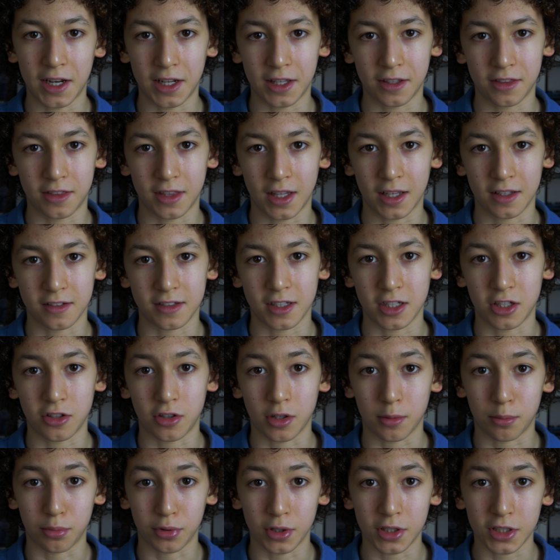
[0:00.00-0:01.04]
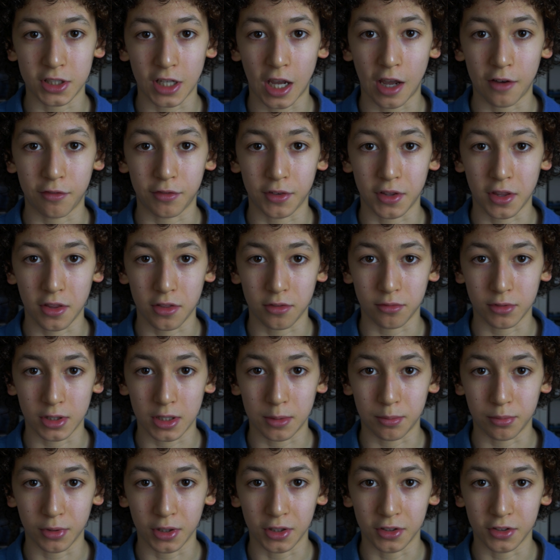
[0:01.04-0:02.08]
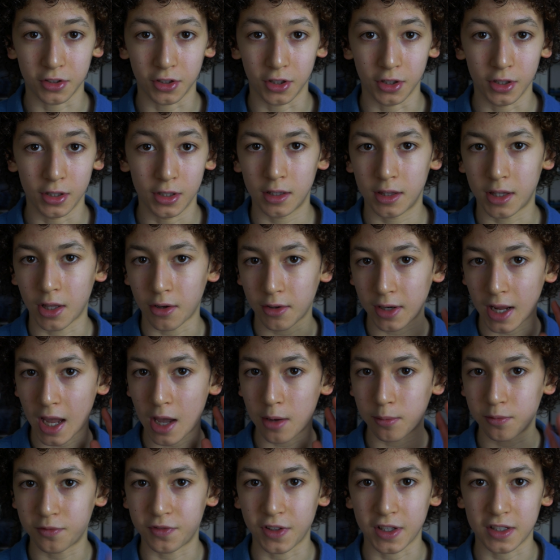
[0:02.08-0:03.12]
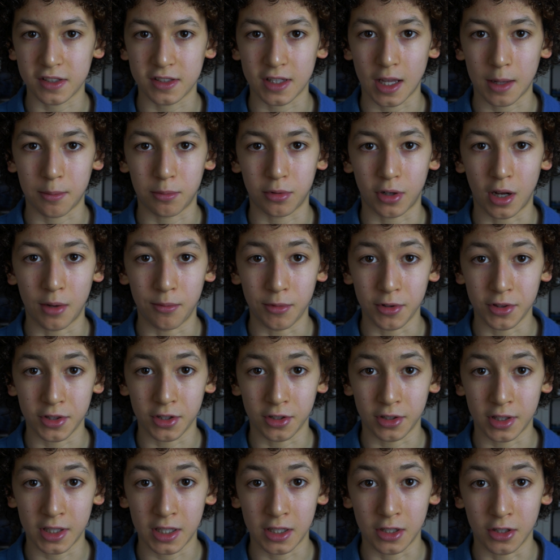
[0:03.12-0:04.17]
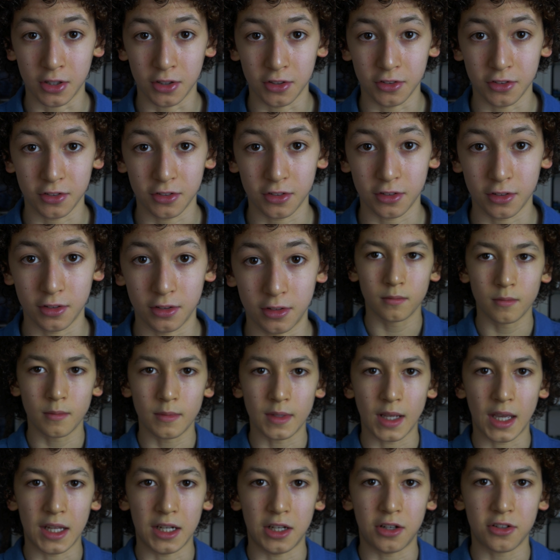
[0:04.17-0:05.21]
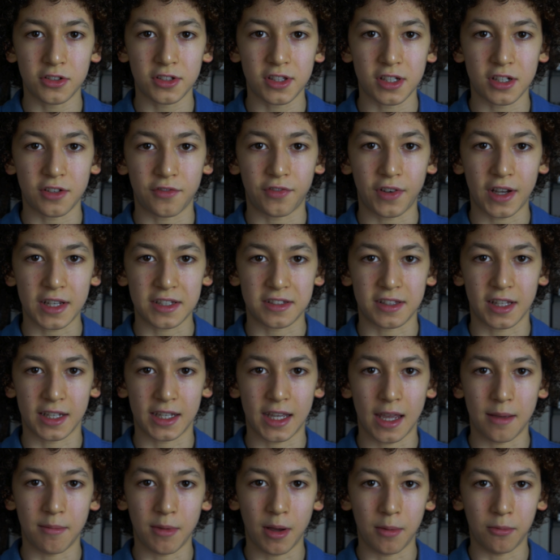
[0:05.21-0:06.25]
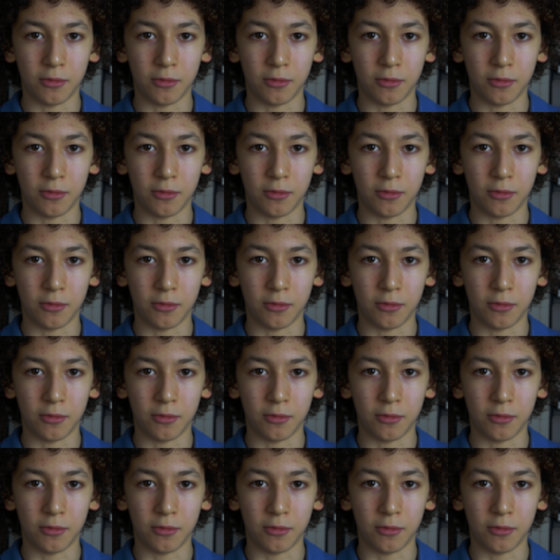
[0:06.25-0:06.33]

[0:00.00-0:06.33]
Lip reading: things that you could print off with a 3D printer that would help fix that problem with your ears. And here's the device they came up